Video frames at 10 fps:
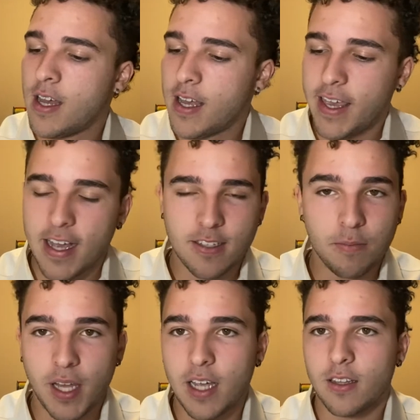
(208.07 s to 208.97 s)
He has to
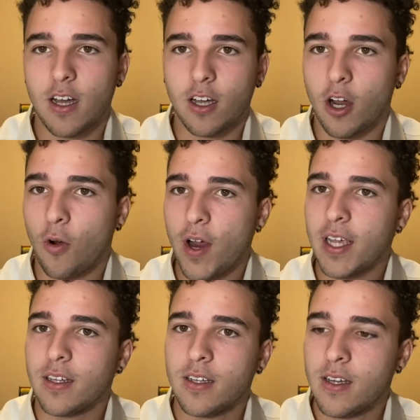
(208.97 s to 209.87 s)
play along a
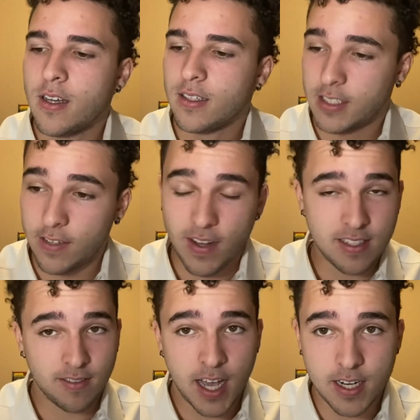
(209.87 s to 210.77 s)
great
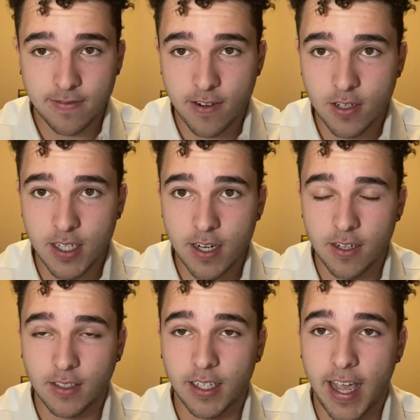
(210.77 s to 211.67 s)
defensive line his first year
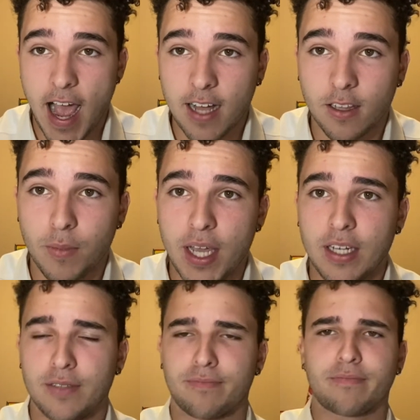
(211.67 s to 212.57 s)
to get
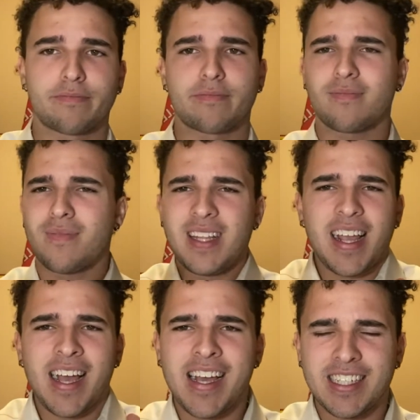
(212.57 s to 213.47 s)
acclimated
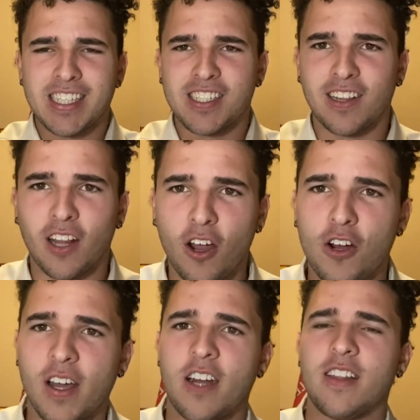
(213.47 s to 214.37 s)
and just learn
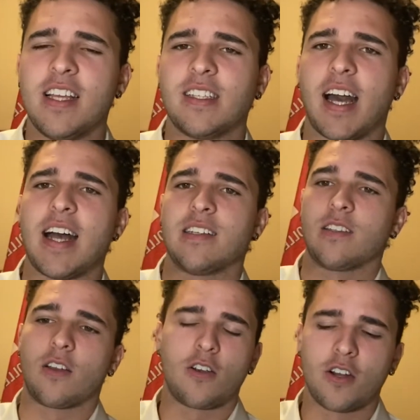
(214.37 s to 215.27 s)
under these guys,
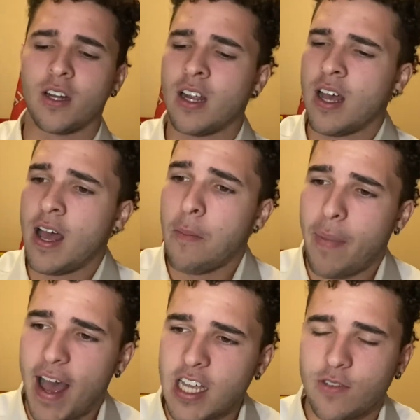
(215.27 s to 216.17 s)
learn
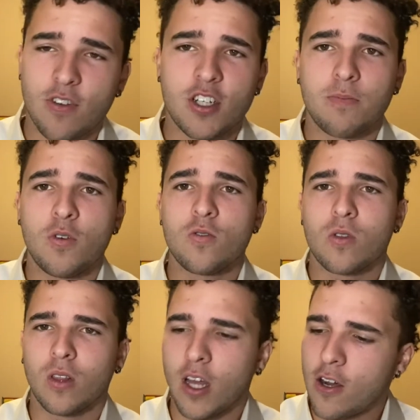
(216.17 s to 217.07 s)
pass rush moves,
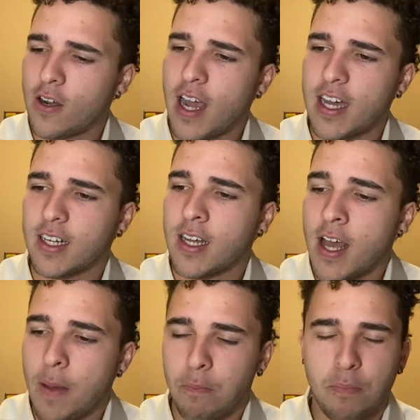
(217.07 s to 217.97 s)
learn how to
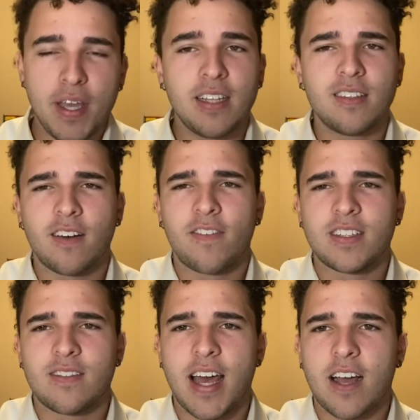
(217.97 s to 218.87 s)
beat
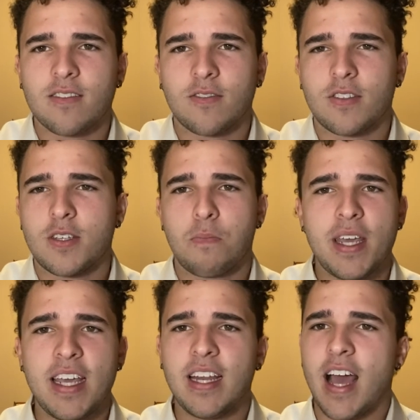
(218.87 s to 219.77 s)
offensive tackles with
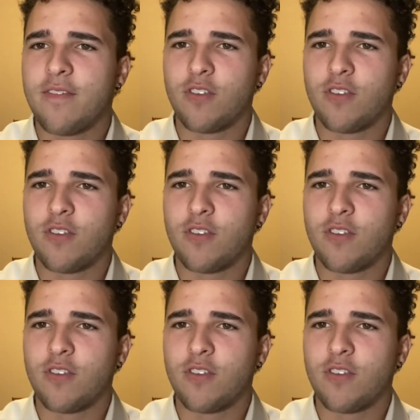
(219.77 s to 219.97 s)
speed